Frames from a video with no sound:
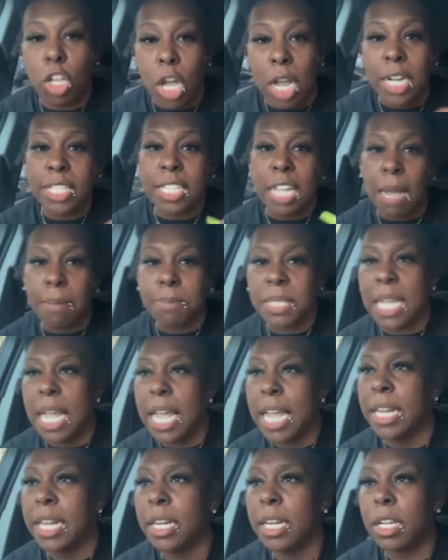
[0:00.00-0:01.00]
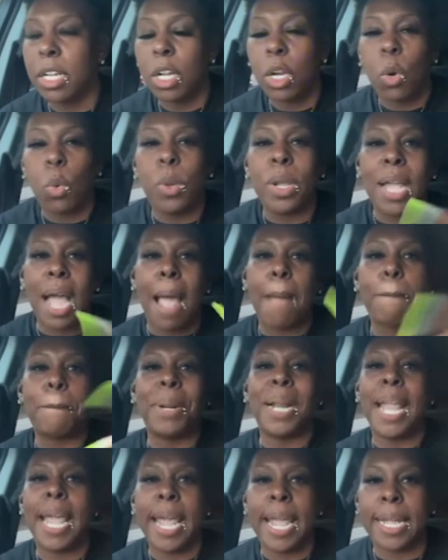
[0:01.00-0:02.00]
You understand what I'm saying? We
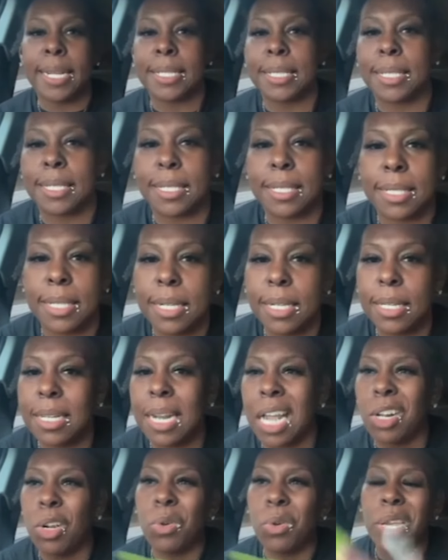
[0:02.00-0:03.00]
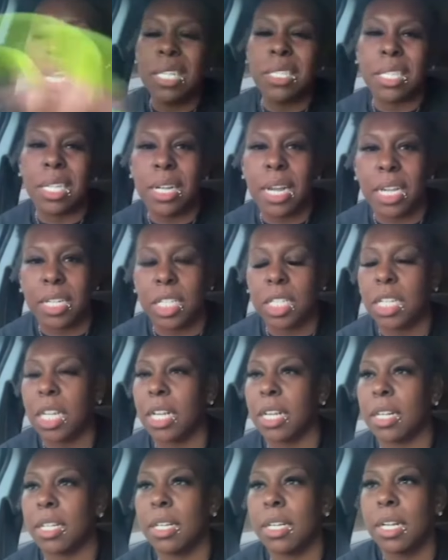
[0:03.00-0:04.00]
got plans. I know internet
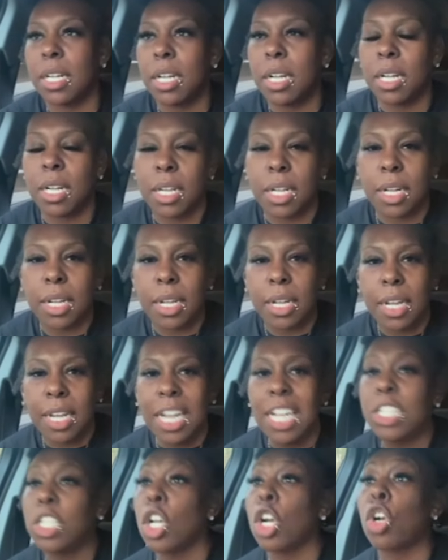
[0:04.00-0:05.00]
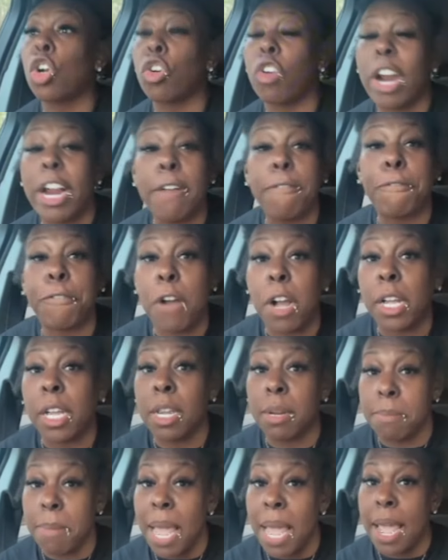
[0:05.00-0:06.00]
shit. He's a great
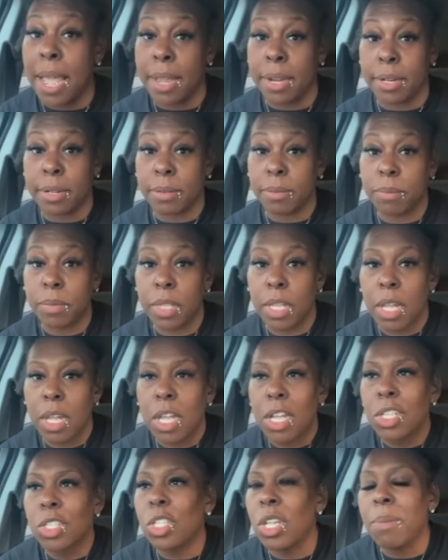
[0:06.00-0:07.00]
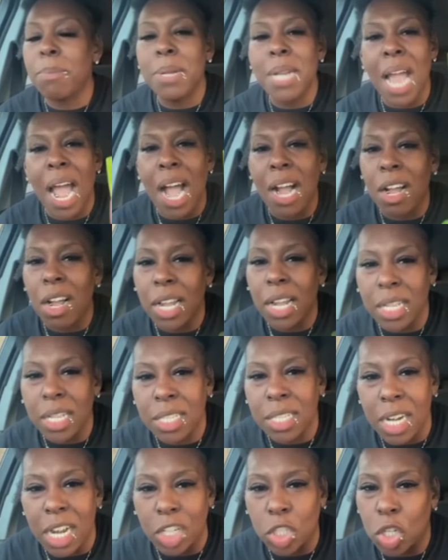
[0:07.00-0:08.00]
fucking man. So now I'm gonna
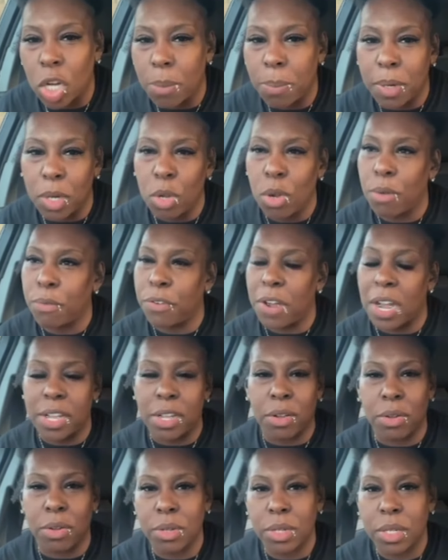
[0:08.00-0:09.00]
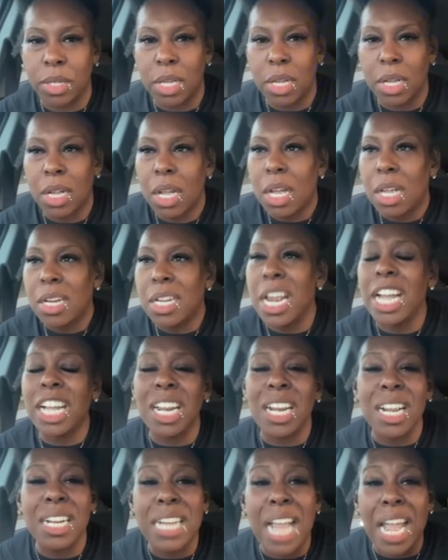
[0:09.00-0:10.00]
get in that trouble over you.
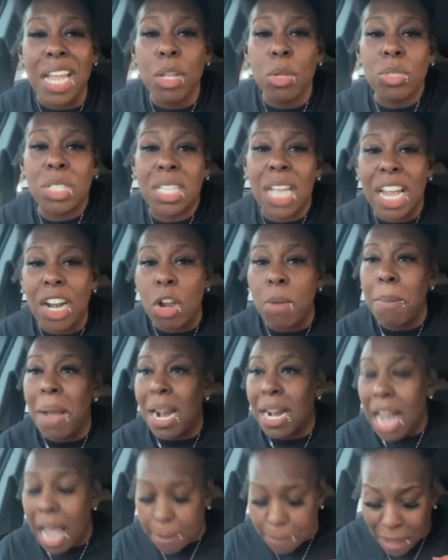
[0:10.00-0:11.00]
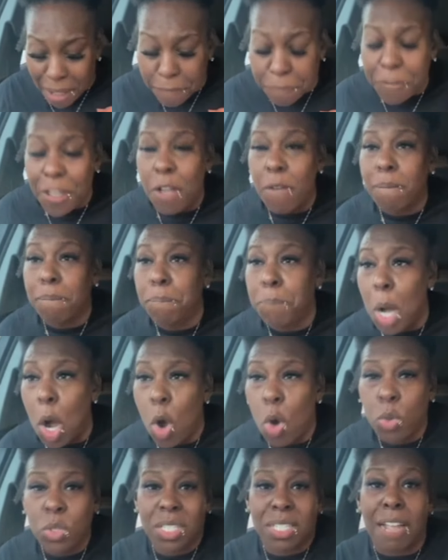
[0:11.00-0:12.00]
Nigga, the day you sat on my lap, I felt
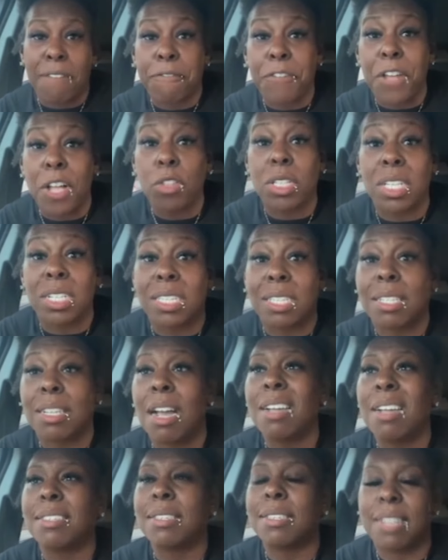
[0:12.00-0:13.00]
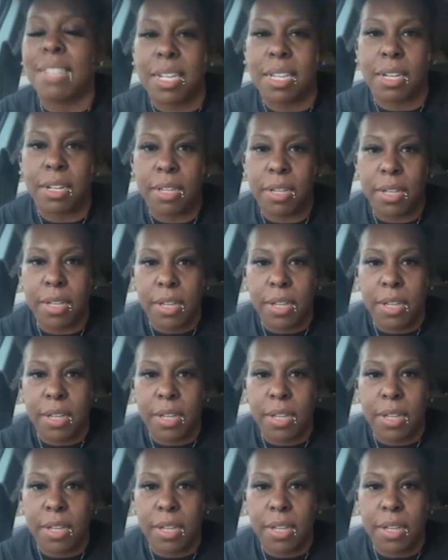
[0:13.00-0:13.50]
bones. I felt disgusted.